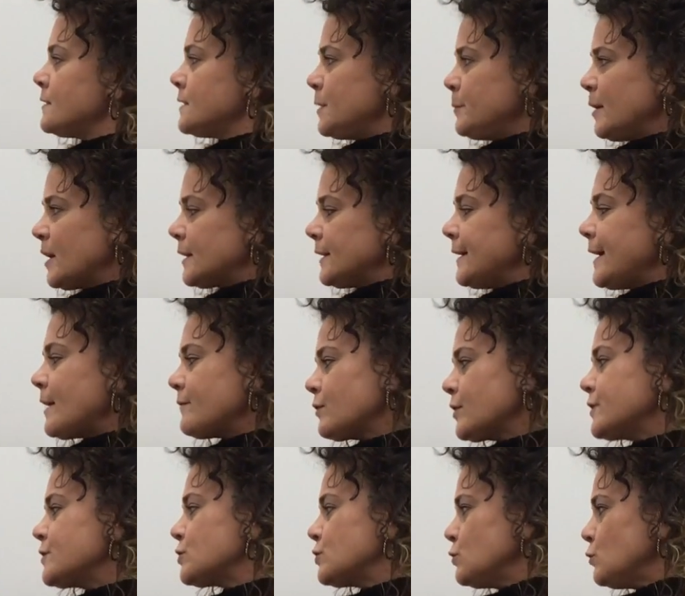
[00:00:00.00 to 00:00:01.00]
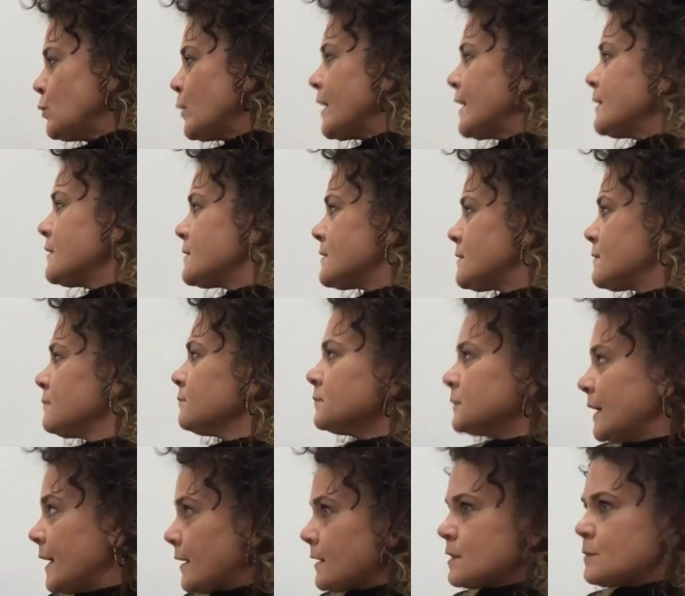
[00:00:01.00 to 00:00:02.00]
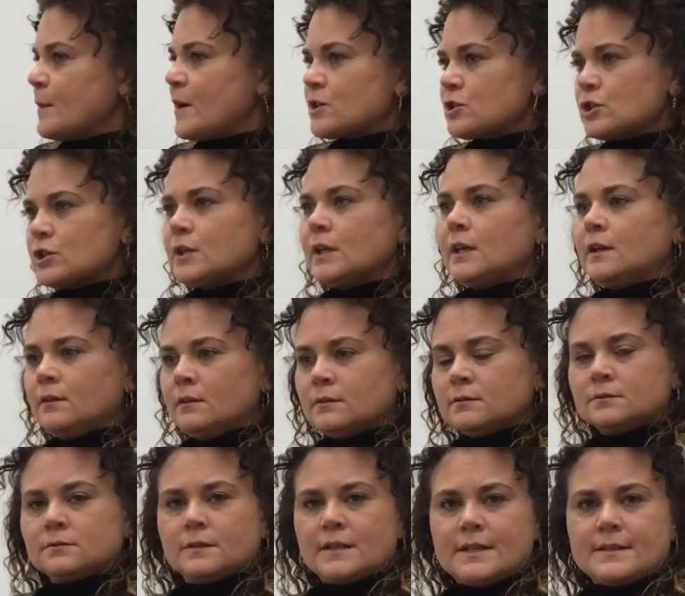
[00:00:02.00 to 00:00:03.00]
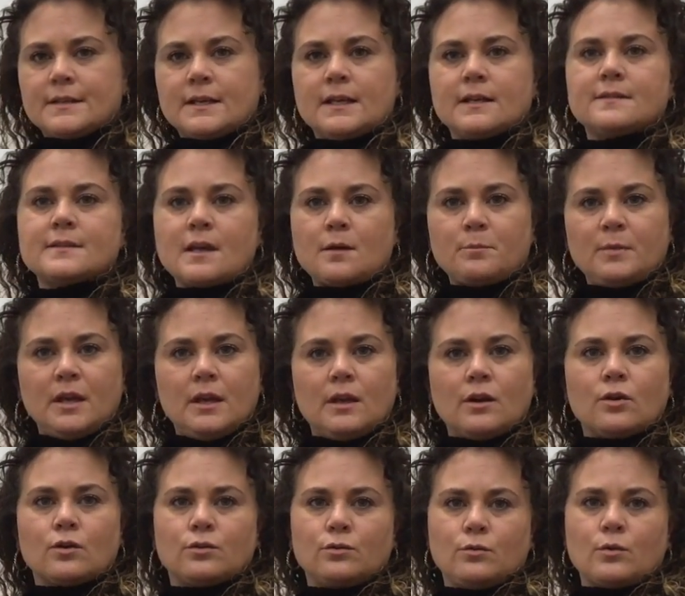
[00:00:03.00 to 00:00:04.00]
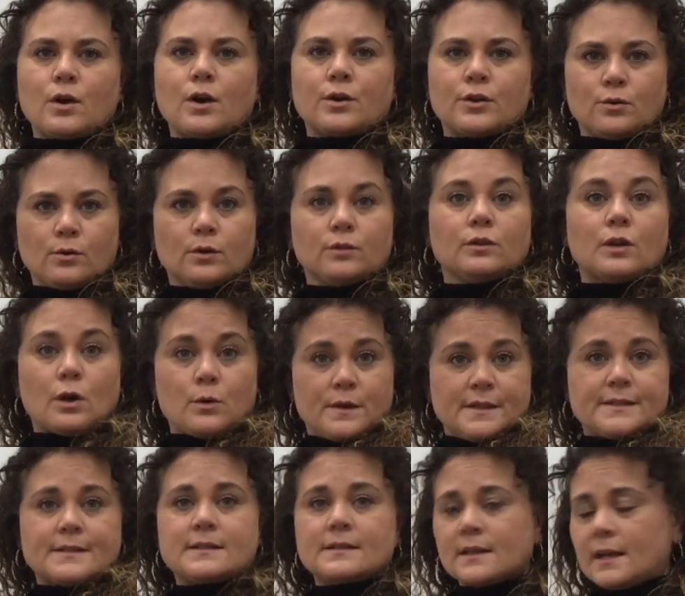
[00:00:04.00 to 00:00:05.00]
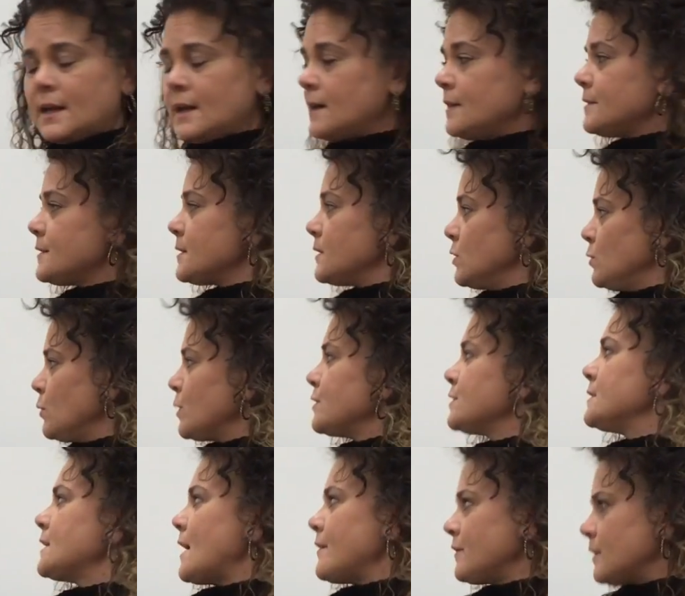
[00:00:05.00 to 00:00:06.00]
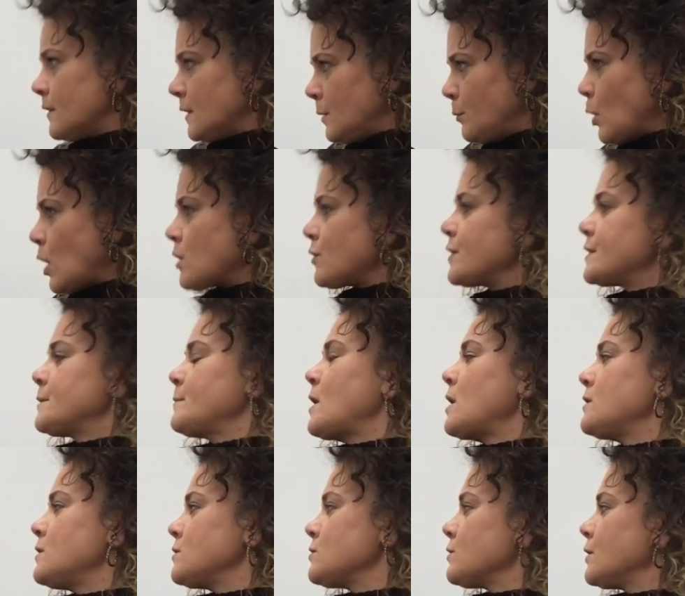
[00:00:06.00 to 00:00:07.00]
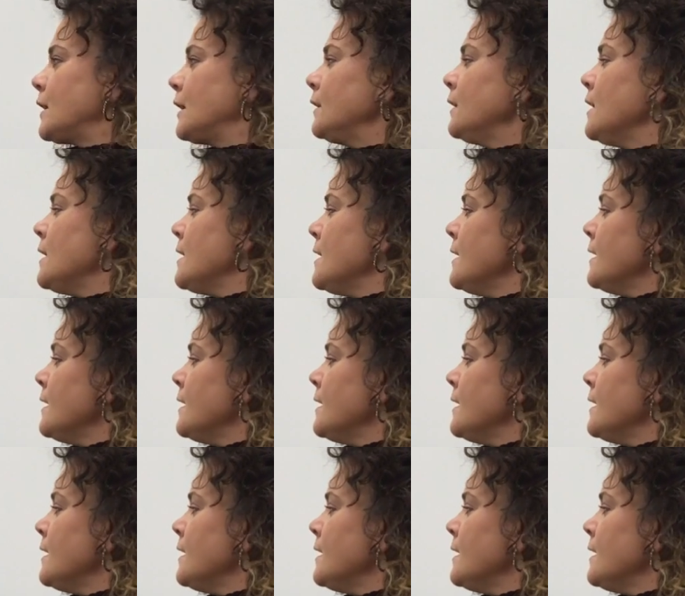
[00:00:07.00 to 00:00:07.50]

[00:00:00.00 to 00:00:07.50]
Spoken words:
typically every 2 weeks, especially these kids up here who are your lowest kids. You are definitely progress monitoring.